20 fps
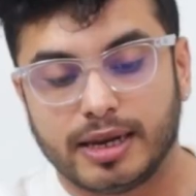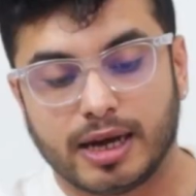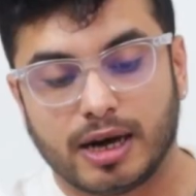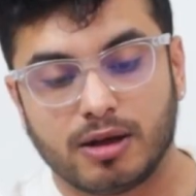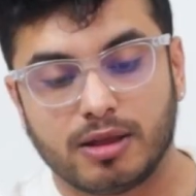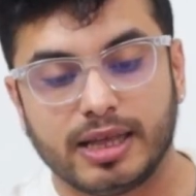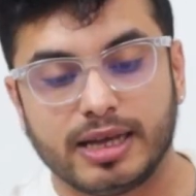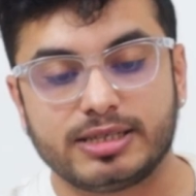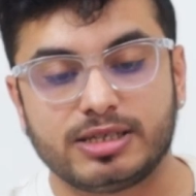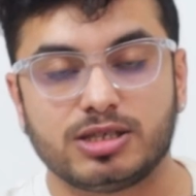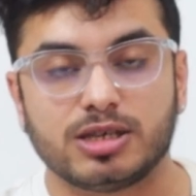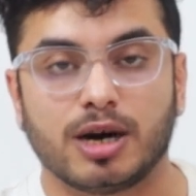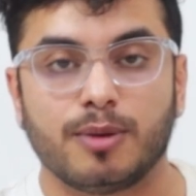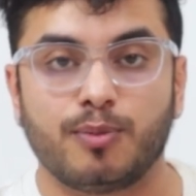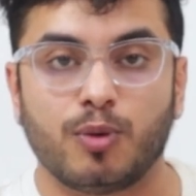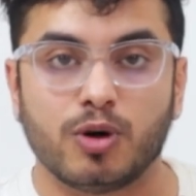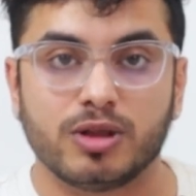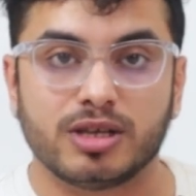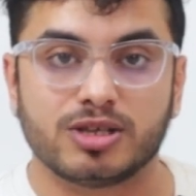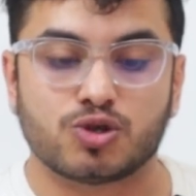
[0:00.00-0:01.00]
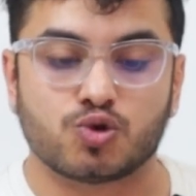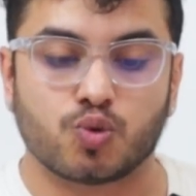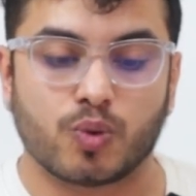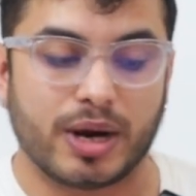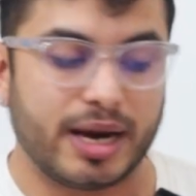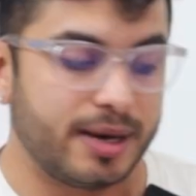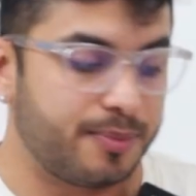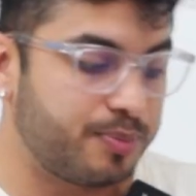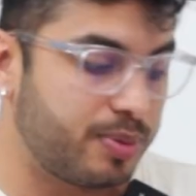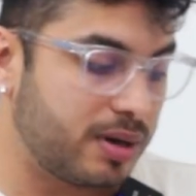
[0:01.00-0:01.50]
Now let's jump on the
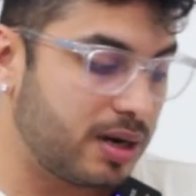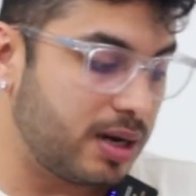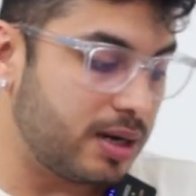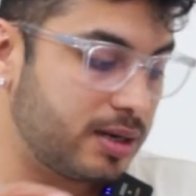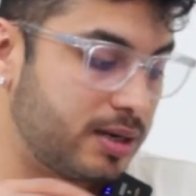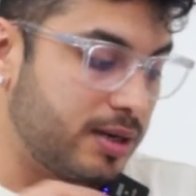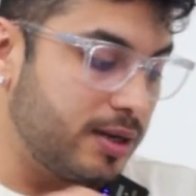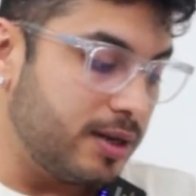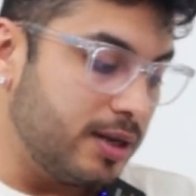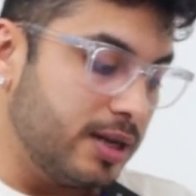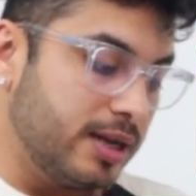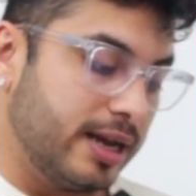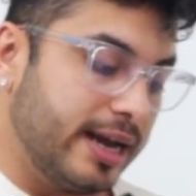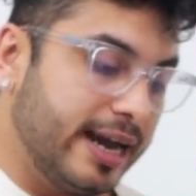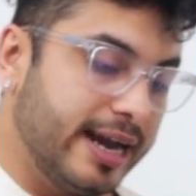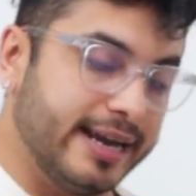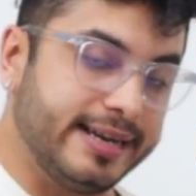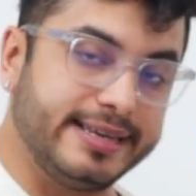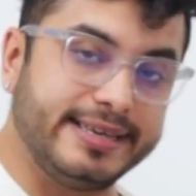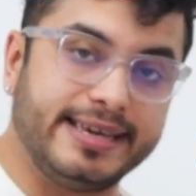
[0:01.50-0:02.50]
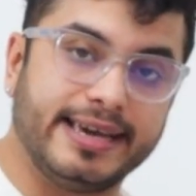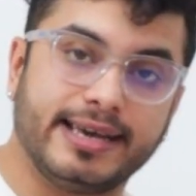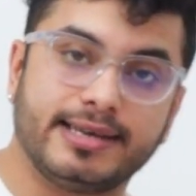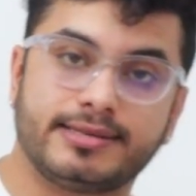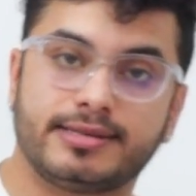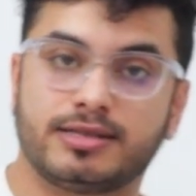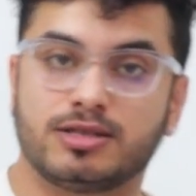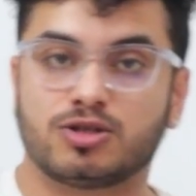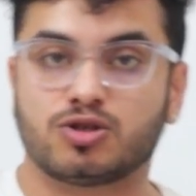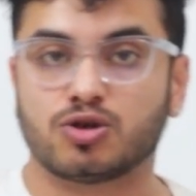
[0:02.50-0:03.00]
suede part. And
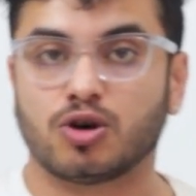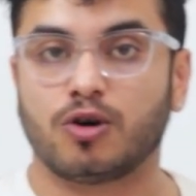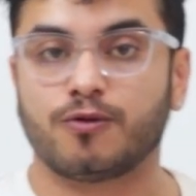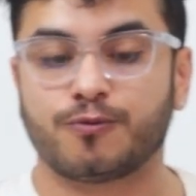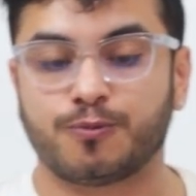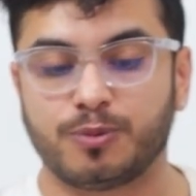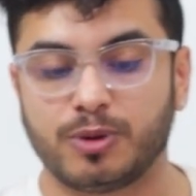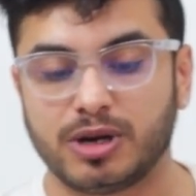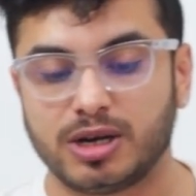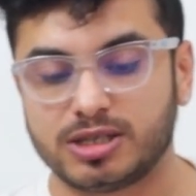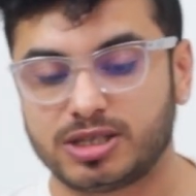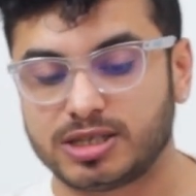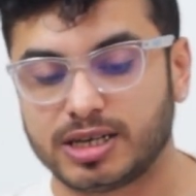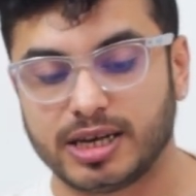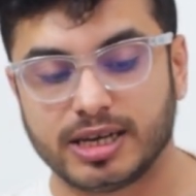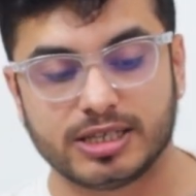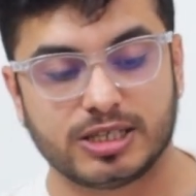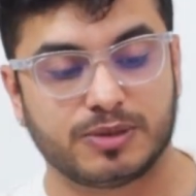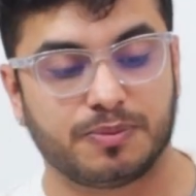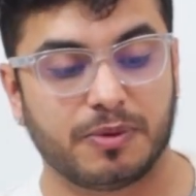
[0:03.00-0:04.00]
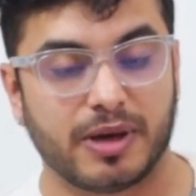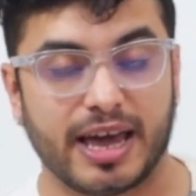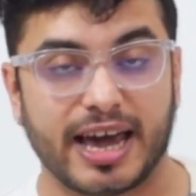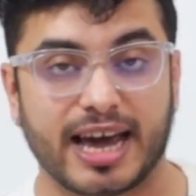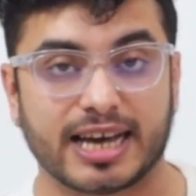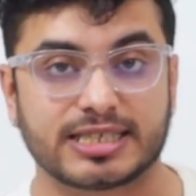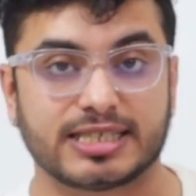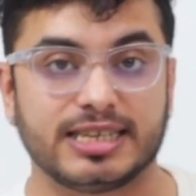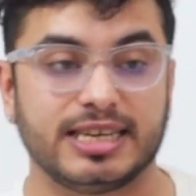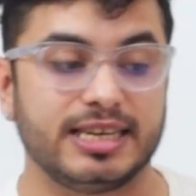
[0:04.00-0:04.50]
yes, the soft brush
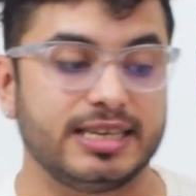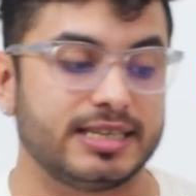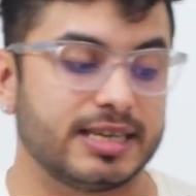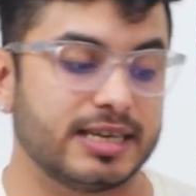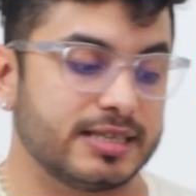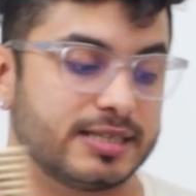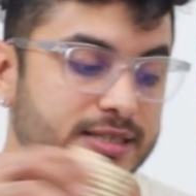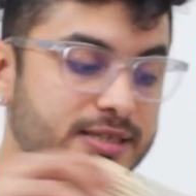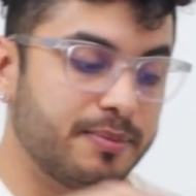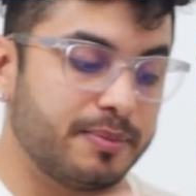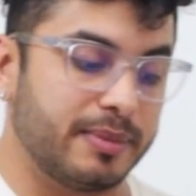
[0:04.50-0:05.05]
actually does the